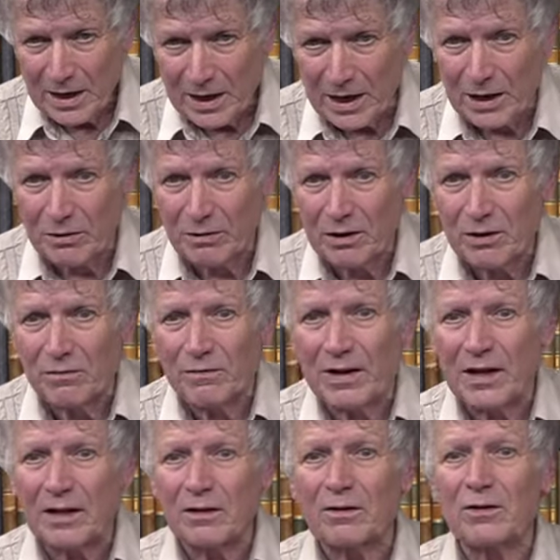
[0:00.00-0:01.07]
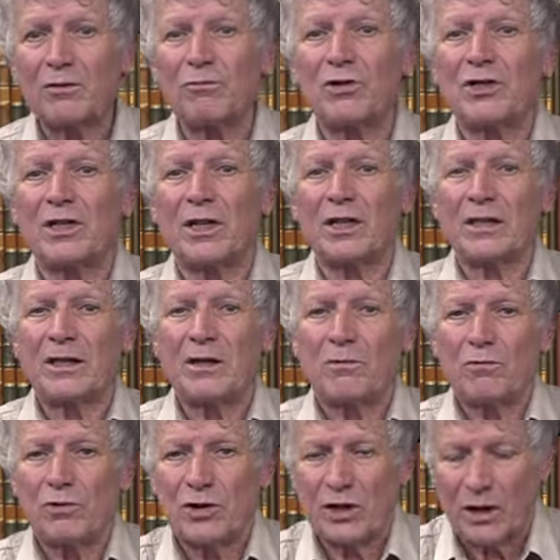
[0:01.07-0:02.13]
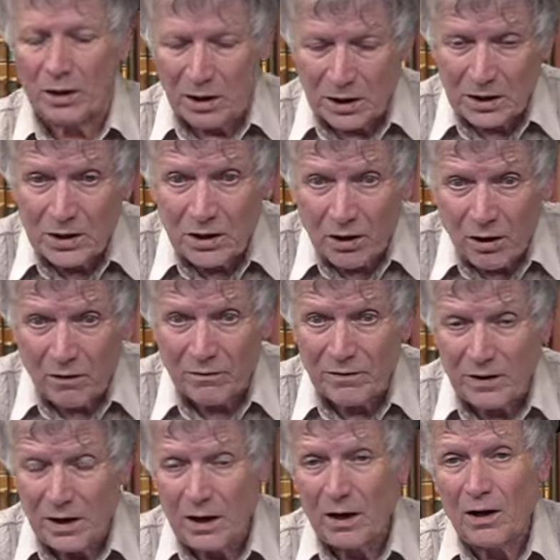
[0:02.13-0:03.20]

Catherine of Aragon was the aunt of